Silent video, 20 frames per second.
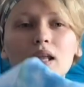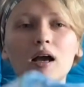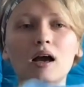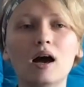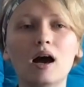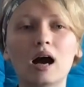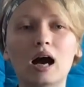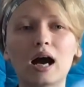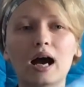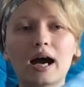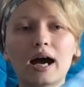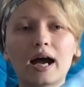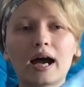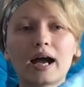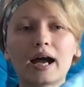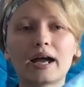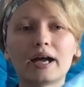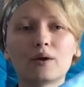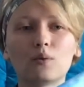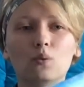
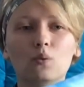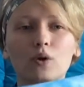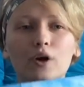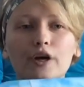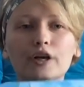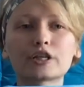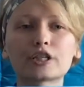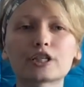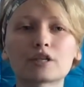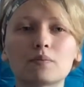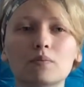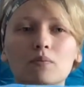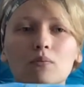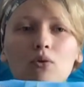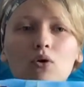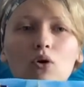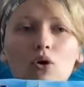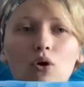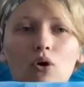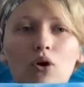I worked
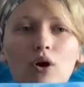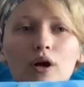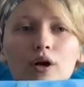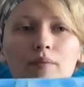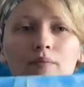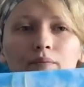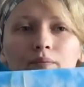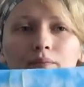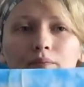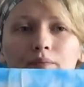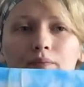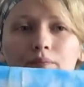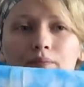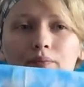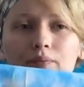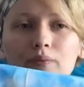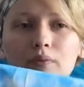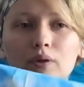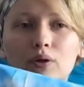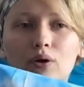more
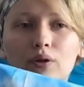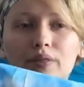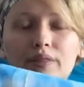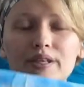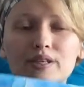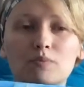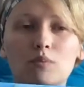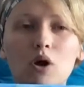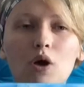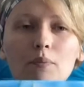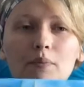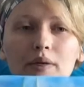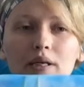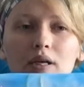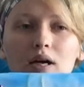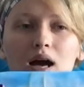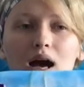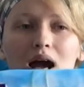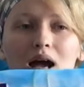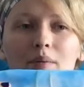on this poppy.
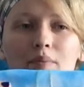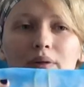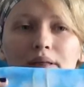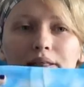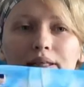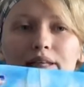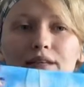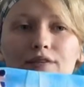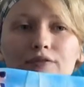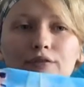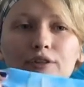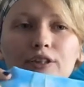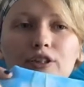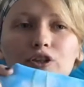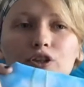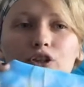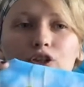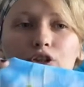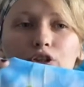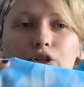I believe it
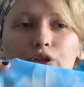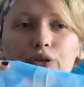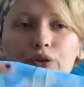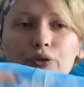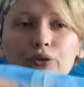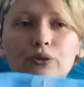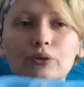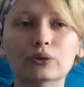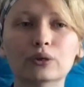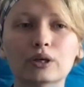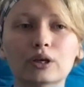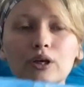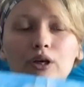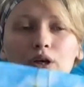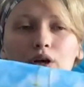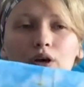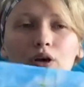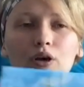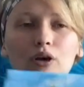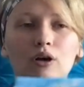grew
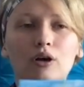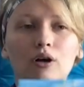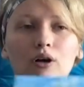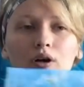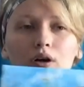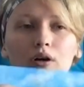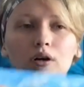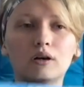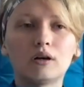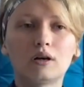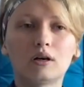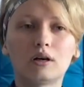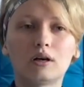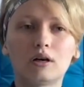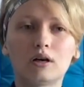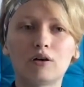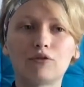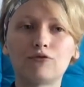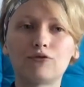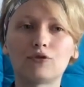
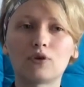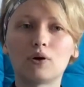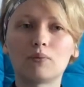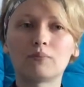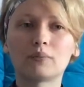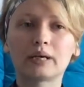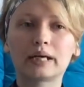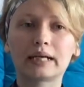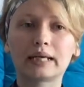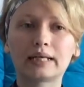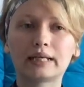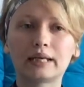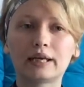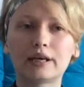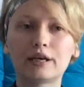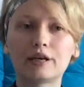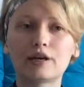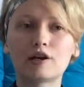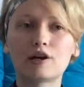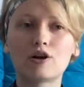uh, from
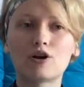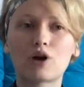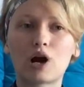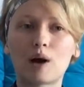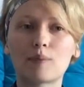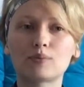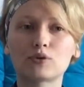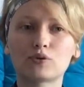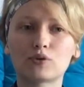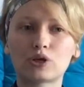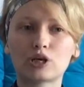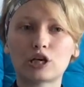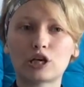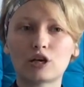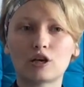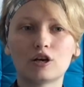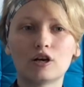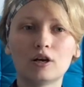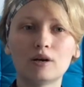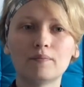here up to
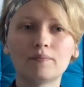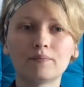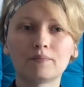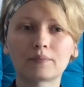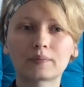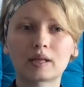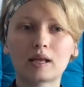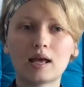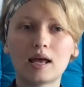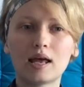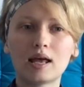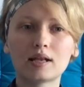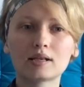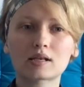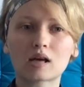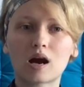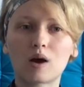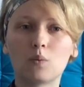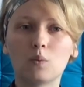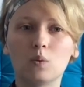here and
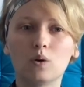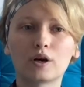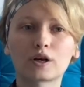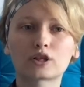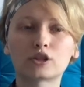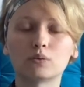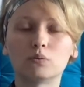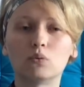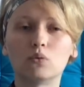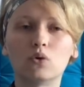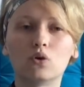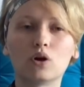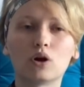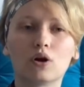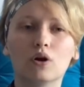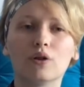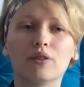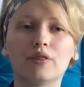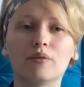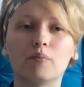I worked more
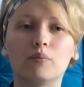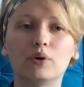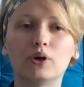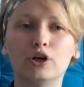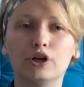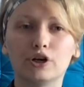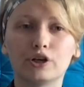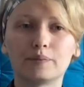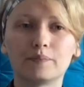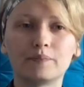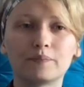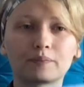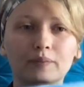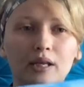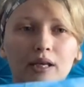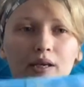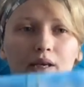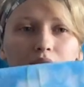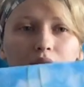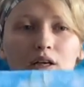on the bird
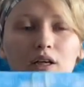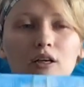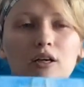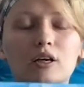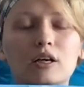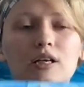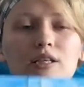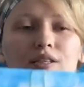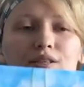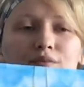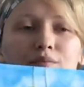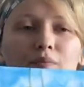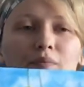guys